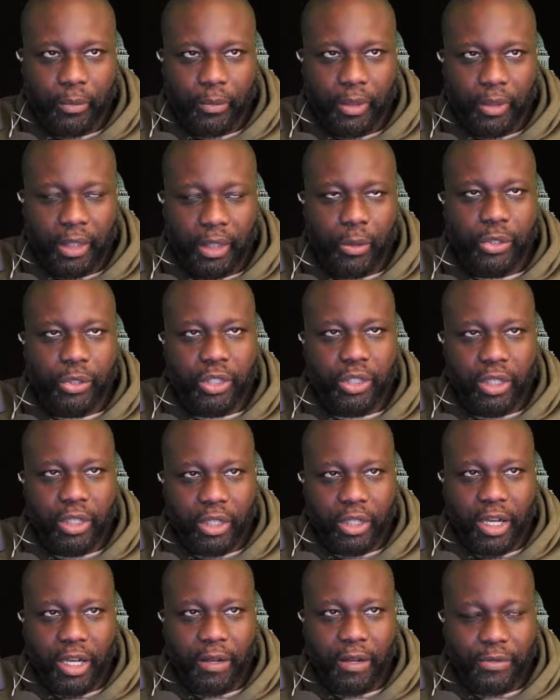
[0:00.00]
it was a good
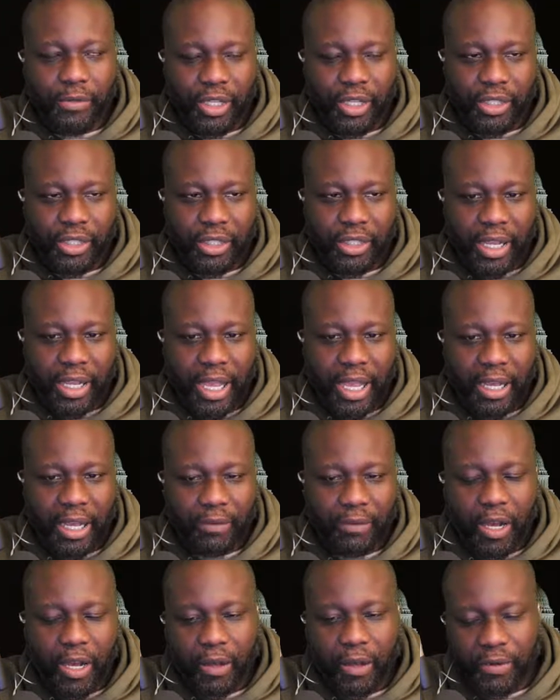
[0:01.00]
conversation to have.
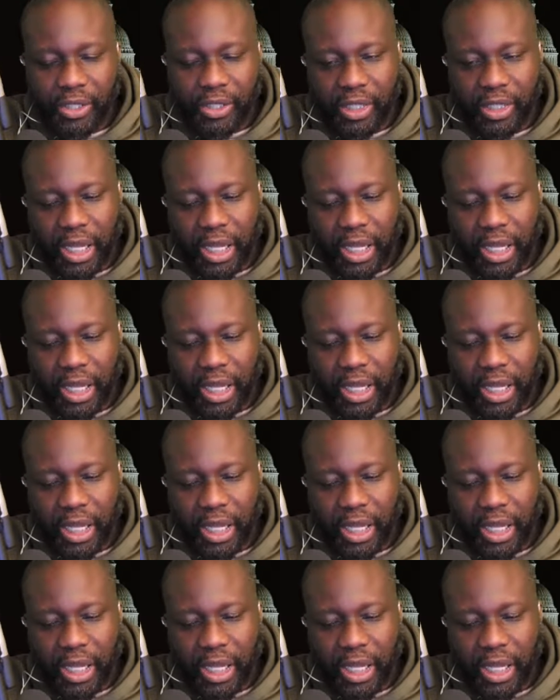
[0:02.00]
Obviously,